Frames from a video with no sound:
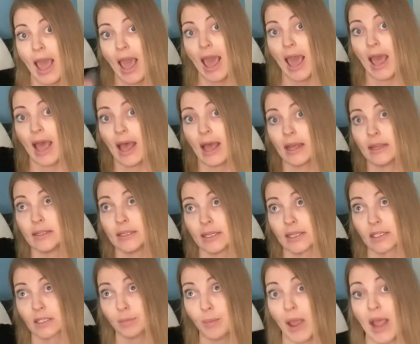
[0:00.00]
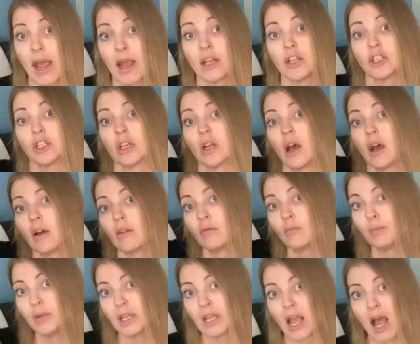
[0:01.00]
and expansion
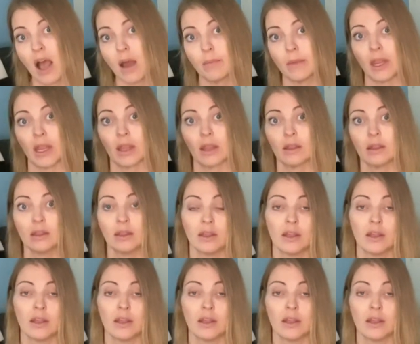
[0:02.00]
of becoming